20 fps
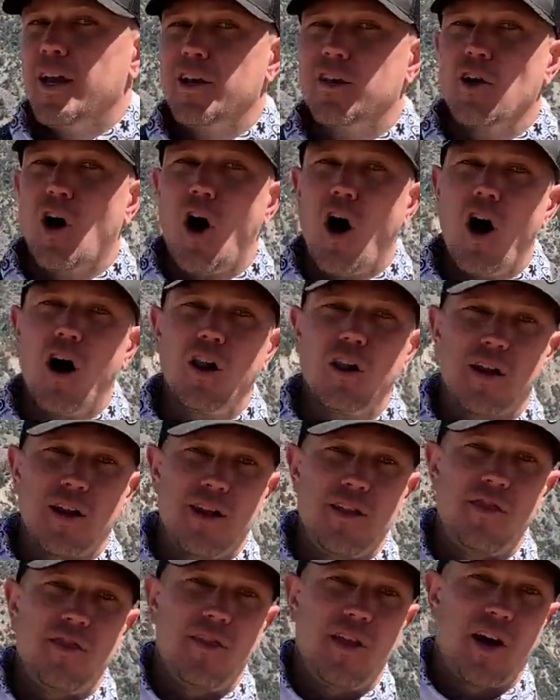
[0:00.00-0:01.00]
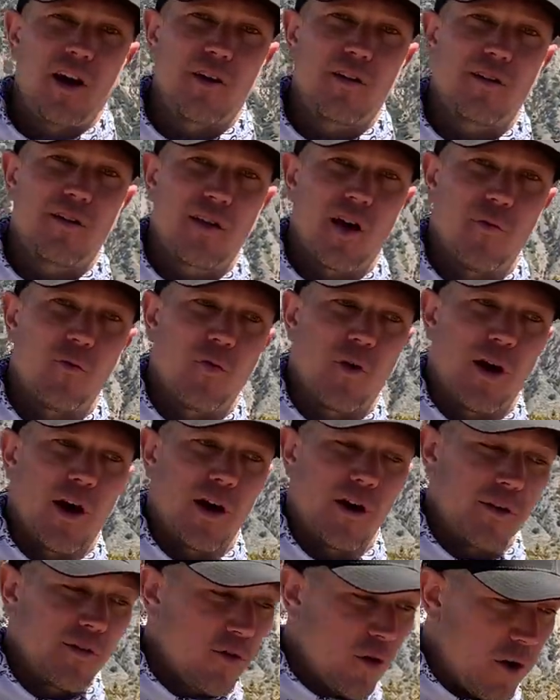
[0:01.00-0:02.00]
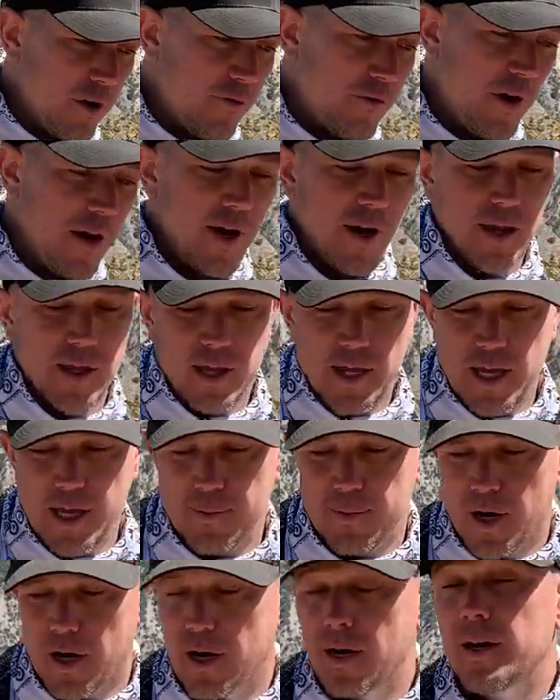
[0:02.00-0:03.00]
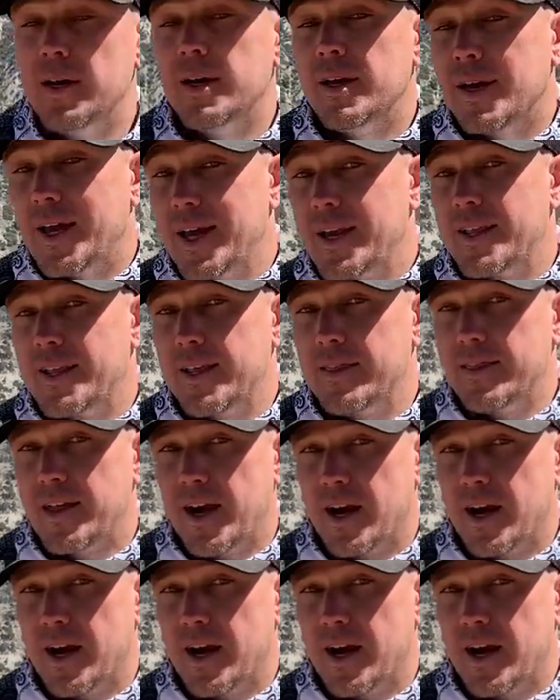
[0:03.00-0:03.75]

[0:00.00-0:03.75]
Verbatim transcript: it's all in there somewhere. Sword fighting, HEMA, it's in